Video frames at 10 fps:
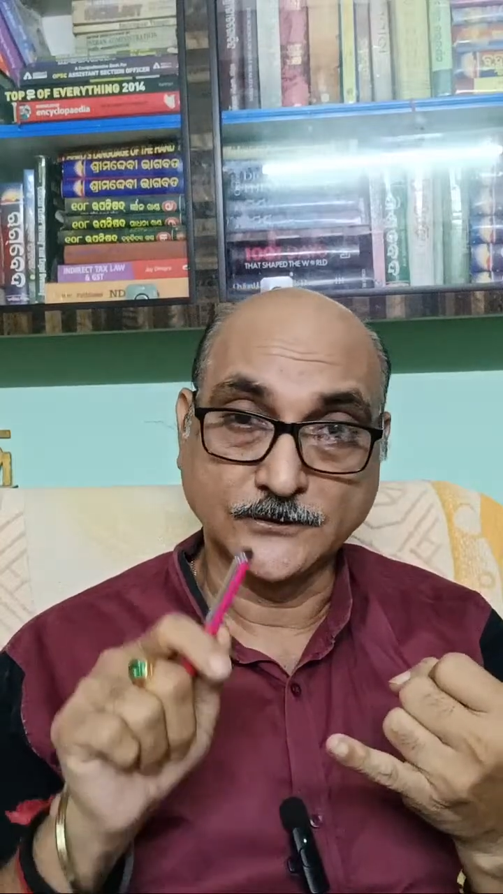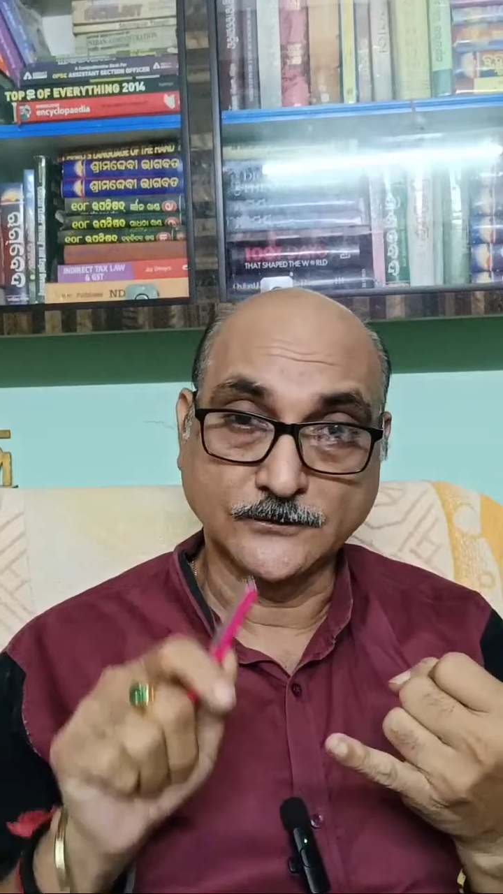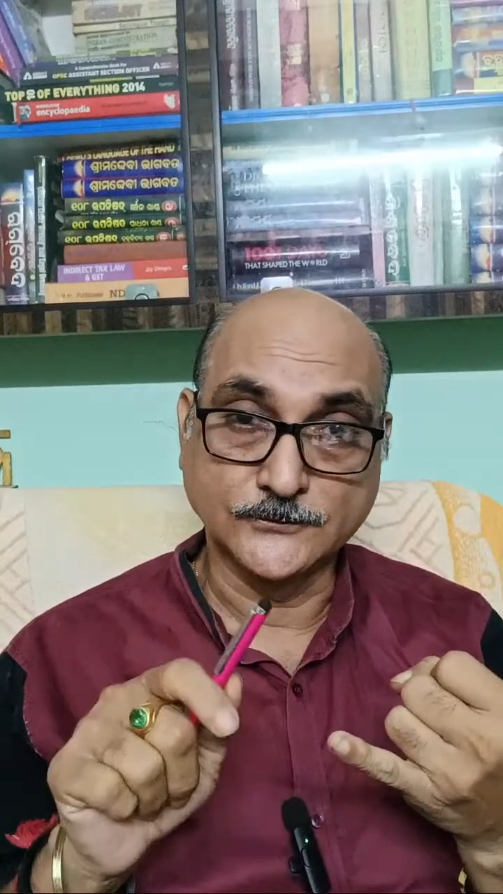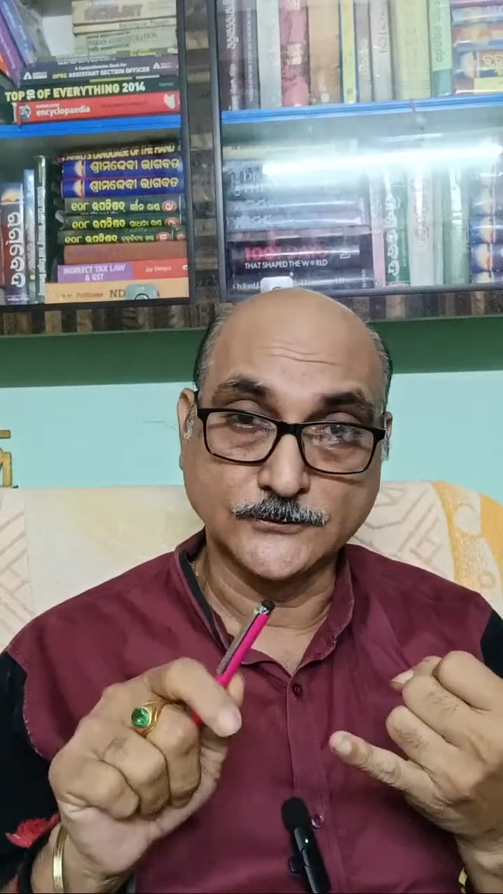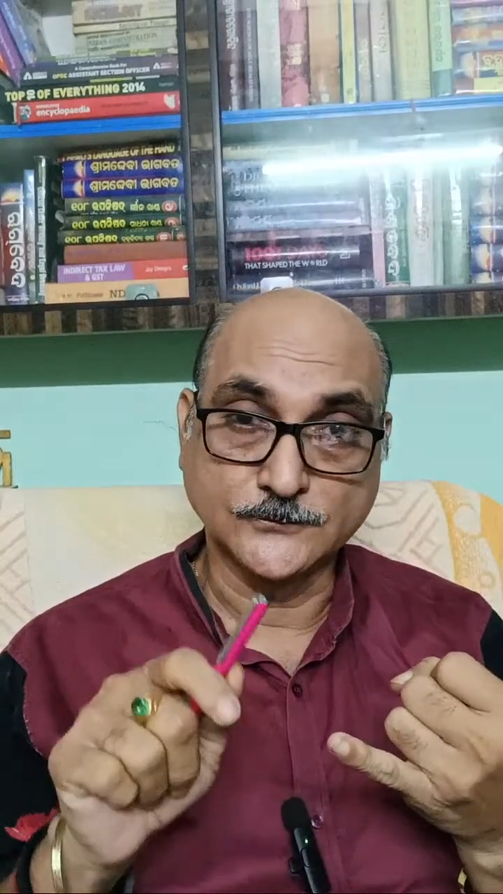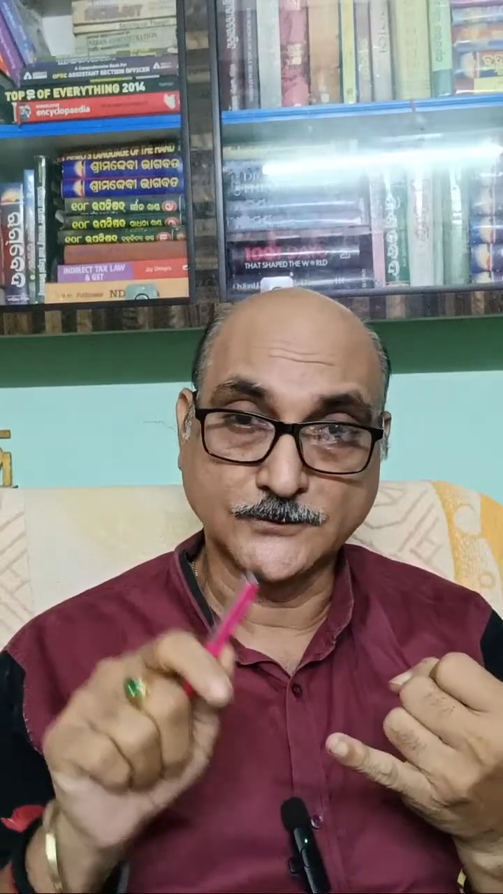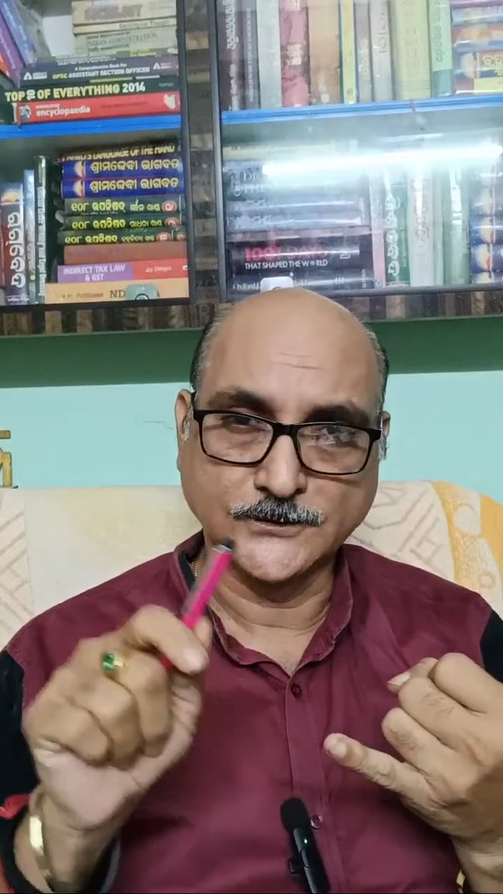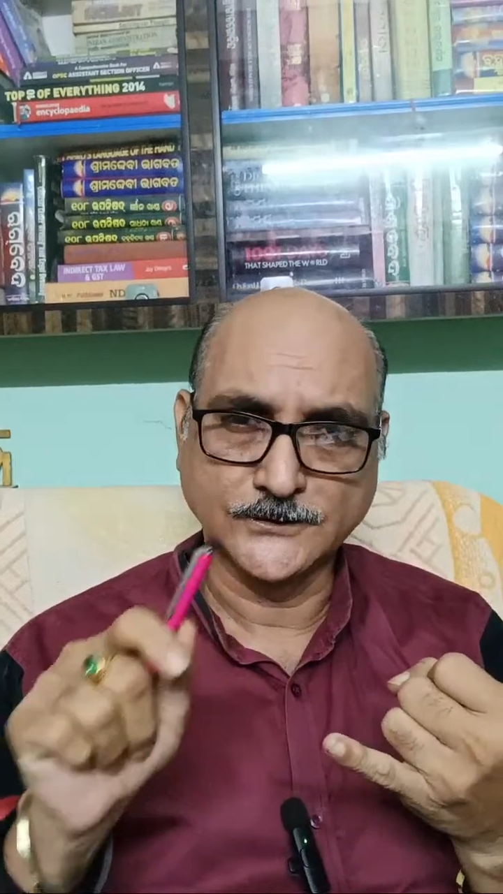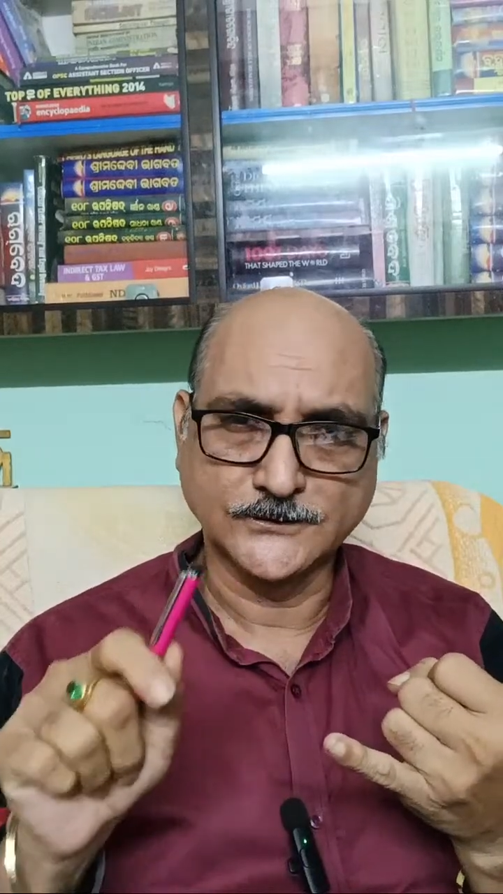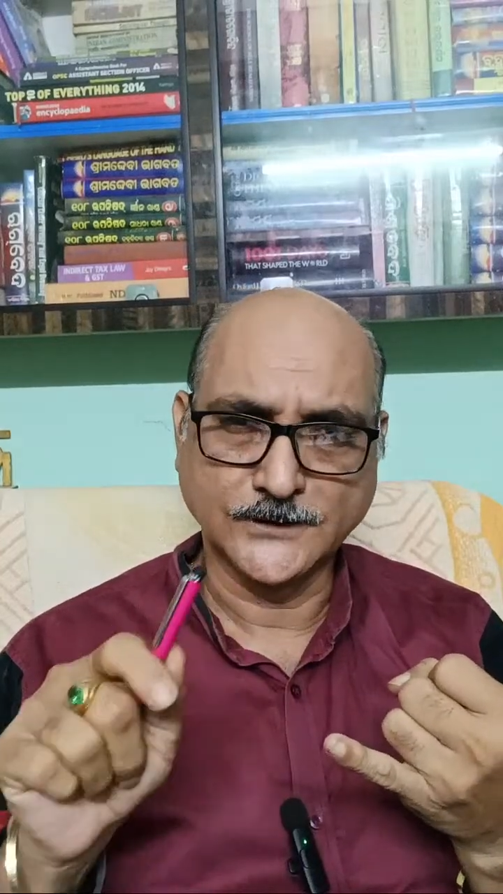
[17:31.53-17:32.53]

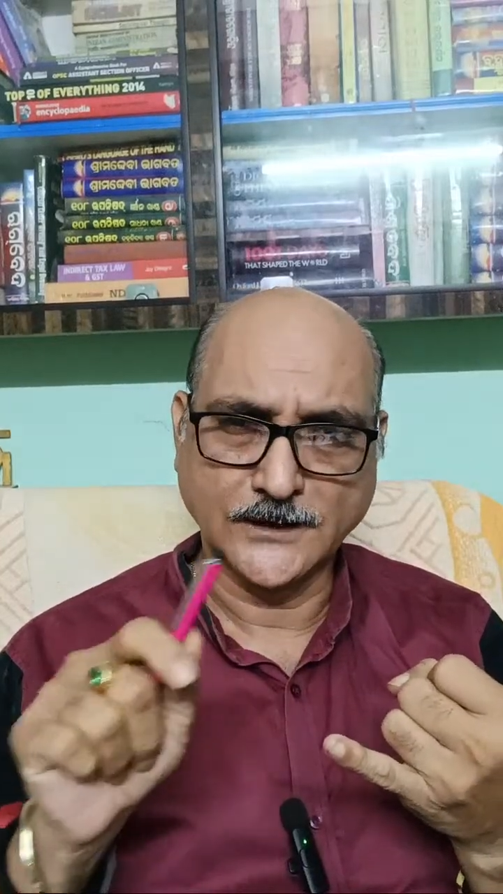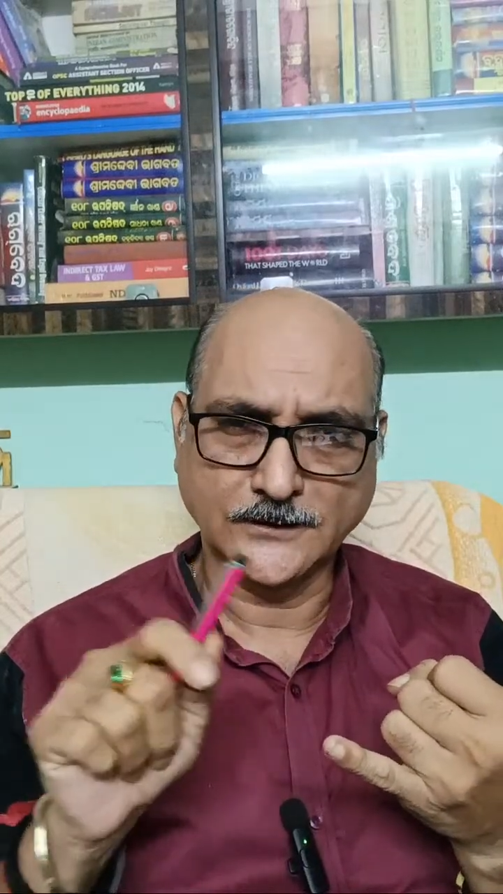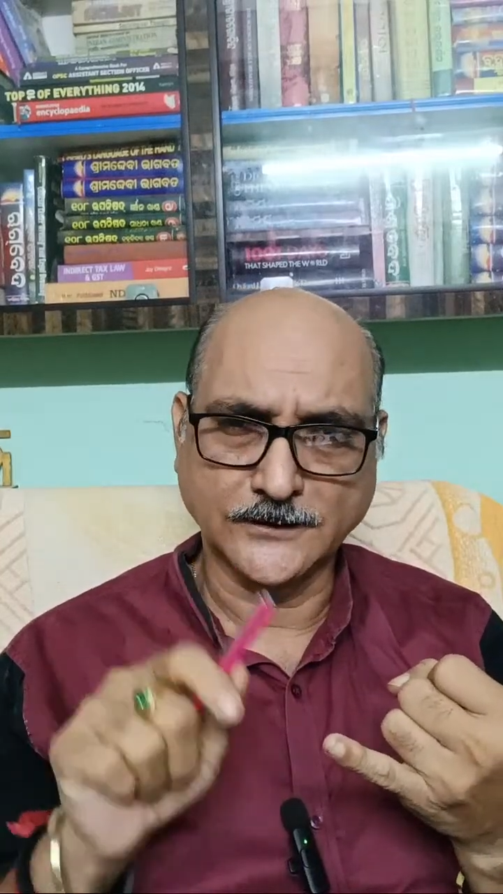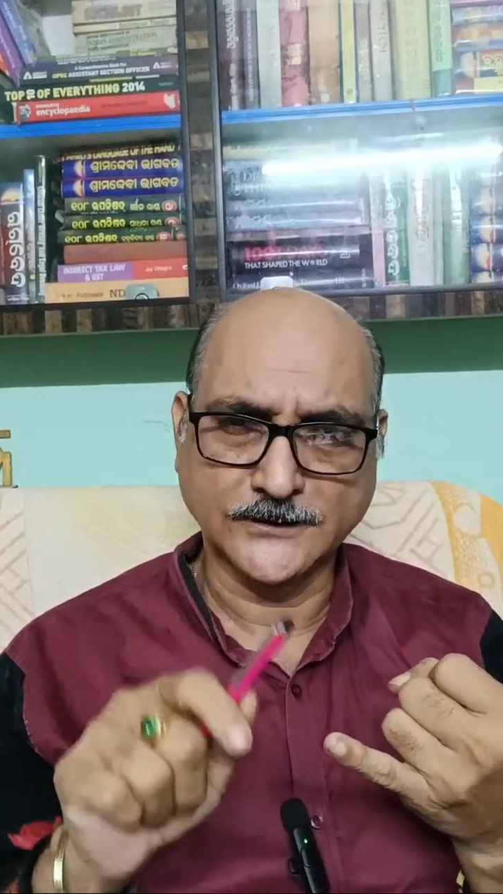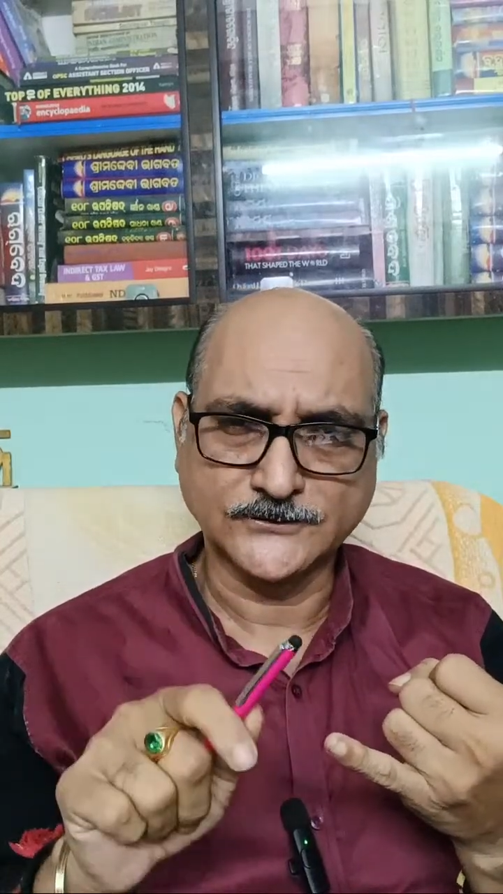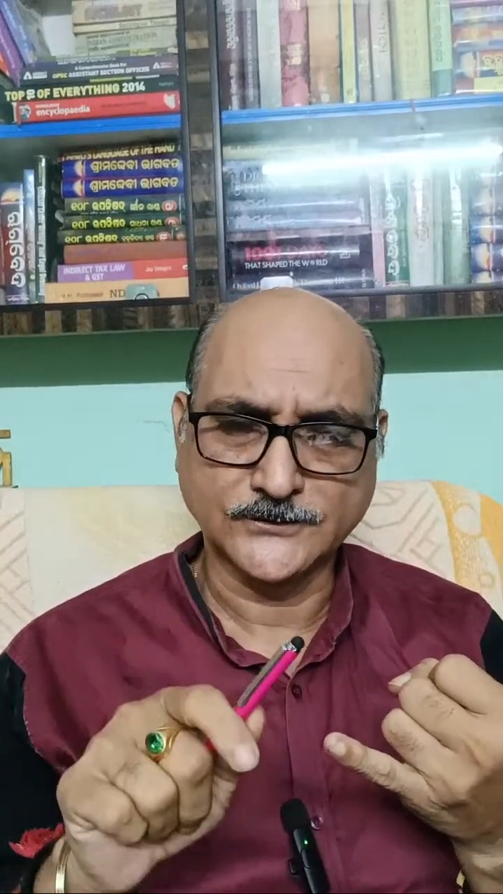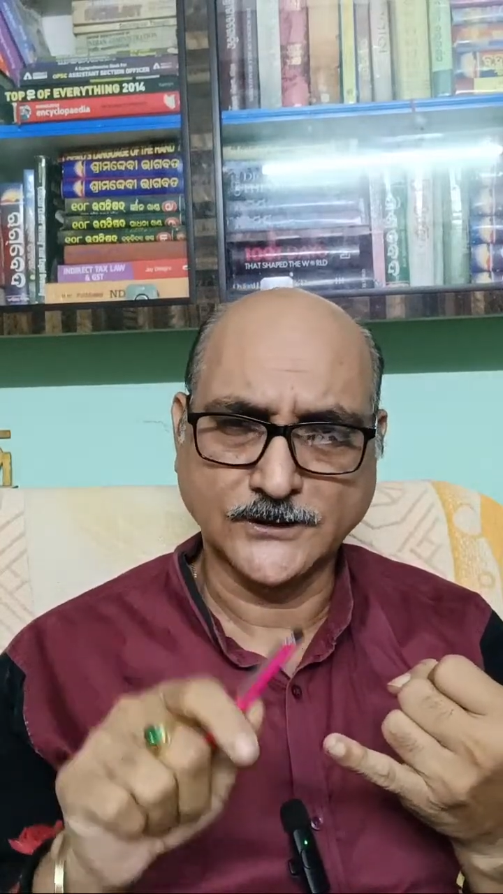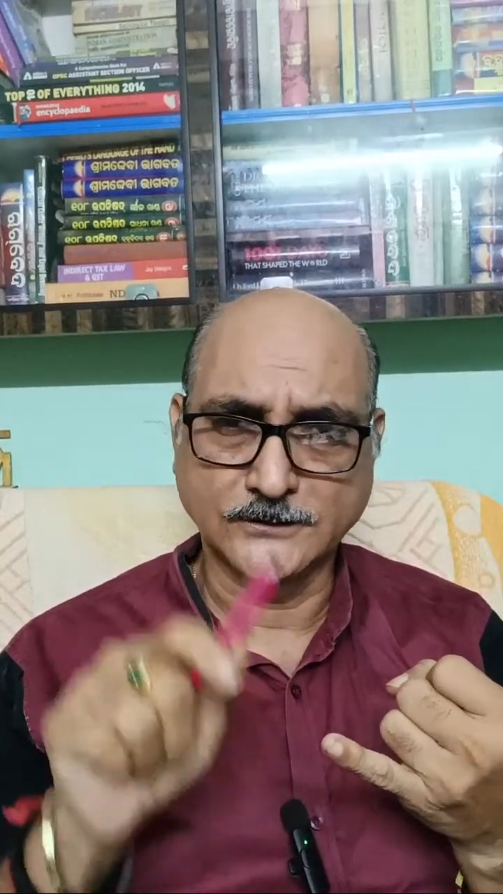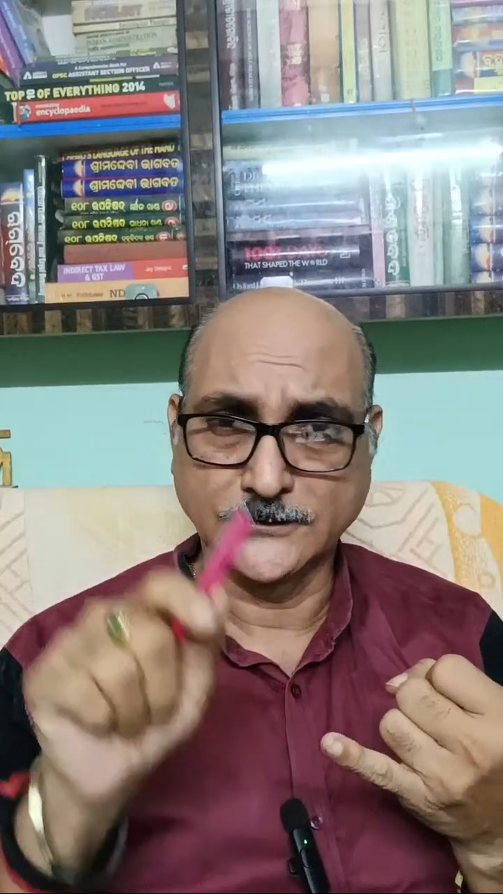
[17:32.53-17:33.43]
consumer is not rational,